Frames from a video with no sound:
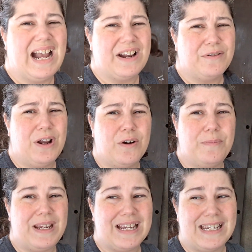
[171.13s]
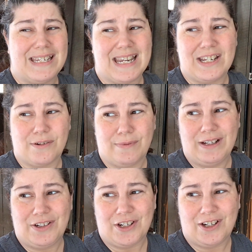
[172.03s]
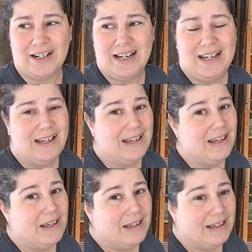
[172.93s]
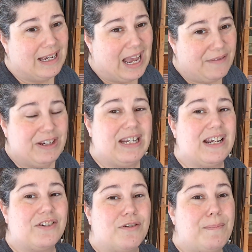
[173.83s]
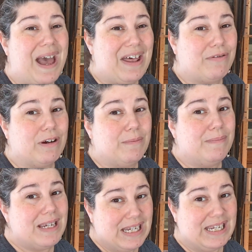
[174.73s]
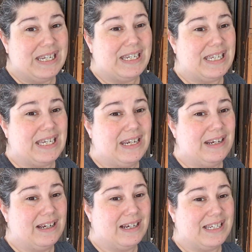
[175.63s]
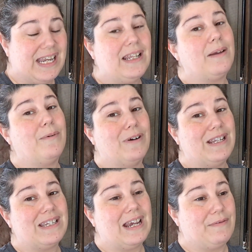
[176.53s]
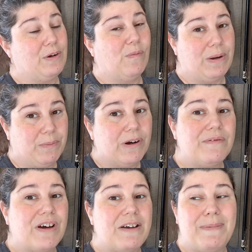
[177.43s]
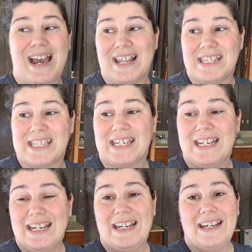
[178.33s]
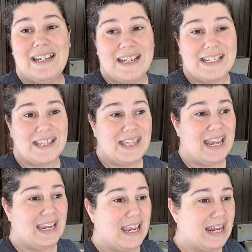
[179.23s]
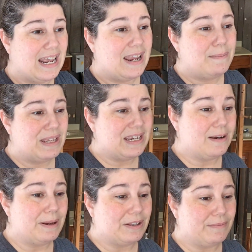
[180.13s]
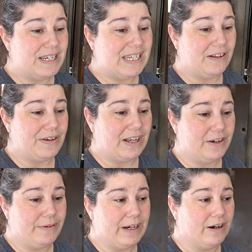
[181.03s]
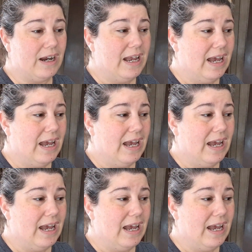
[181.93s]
I don't know, because as a realtor, having an extra bathroom is a selling point. Having 1.5 baths is a thing, and I am thinking about the resale value here.